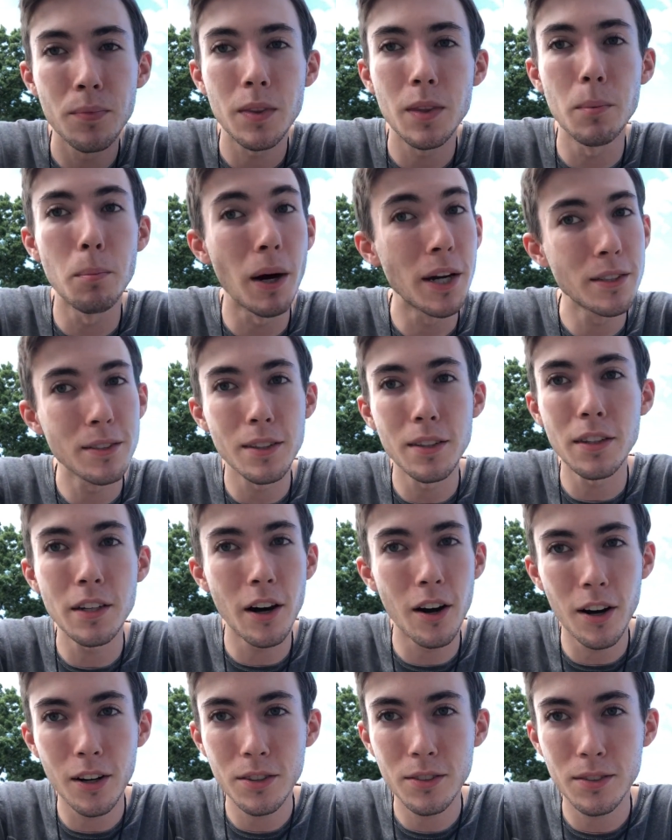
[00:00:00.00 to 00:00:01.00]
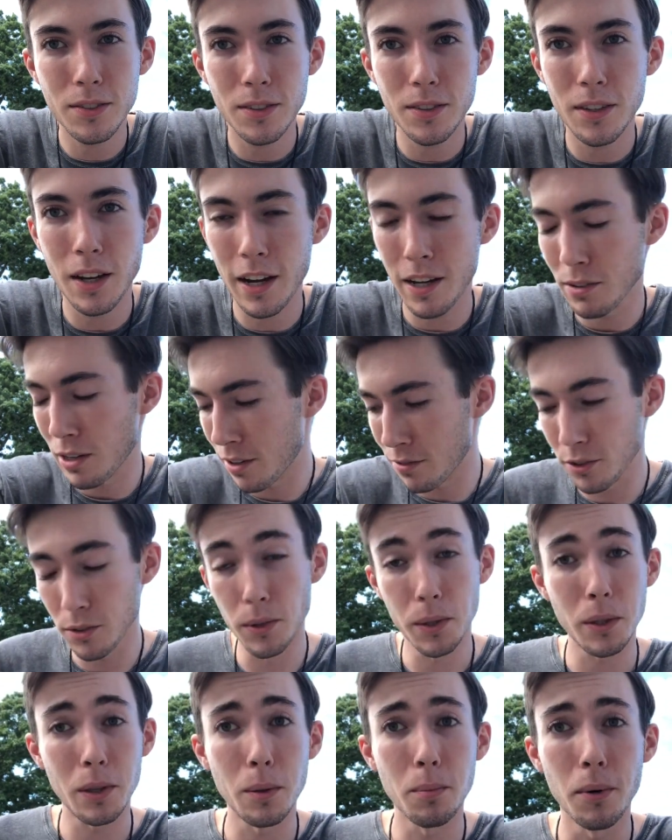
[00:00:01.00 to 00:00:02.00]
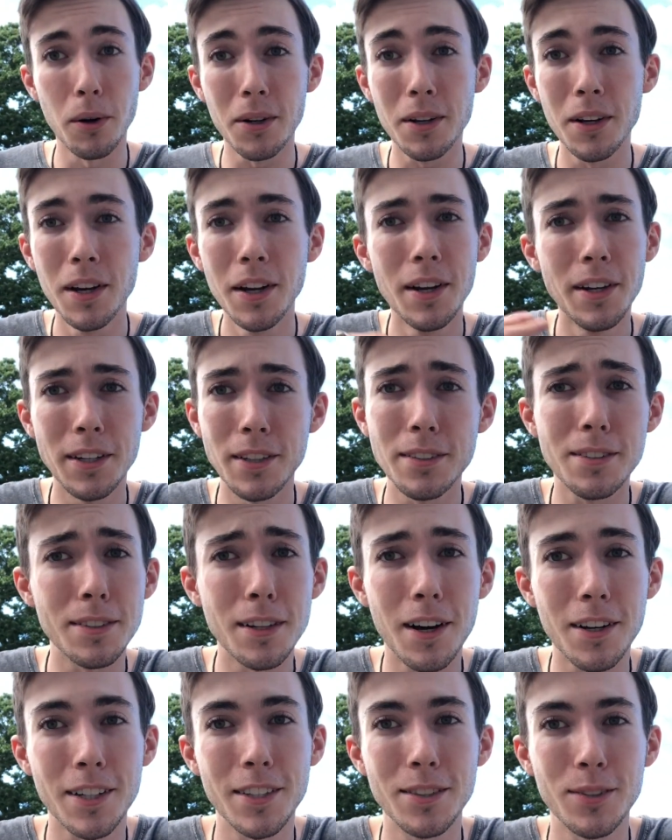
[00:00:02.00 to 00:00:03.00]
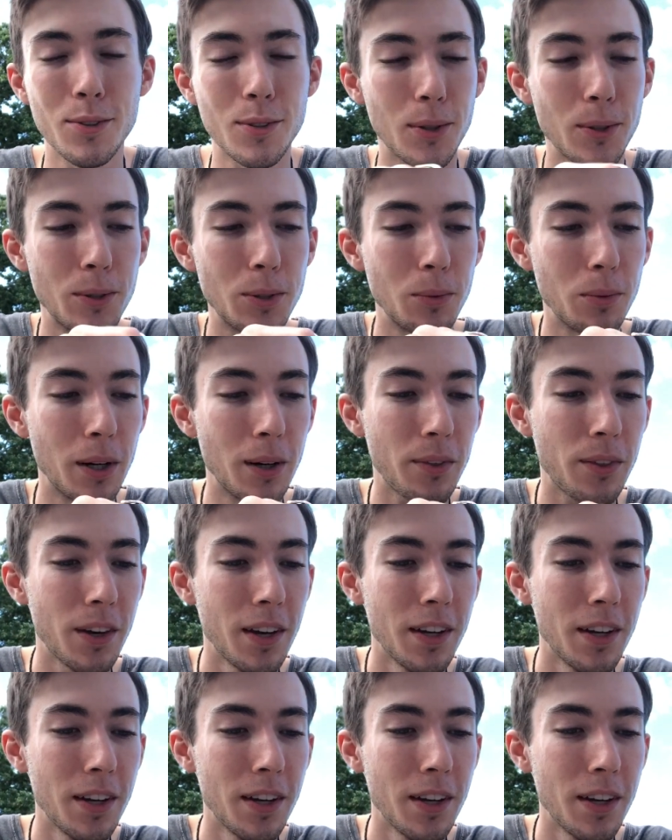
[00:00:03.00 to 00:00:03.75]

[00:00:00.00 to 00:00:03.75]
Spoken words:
the bison, the ox, I'd have to look at the book, is not concerned with.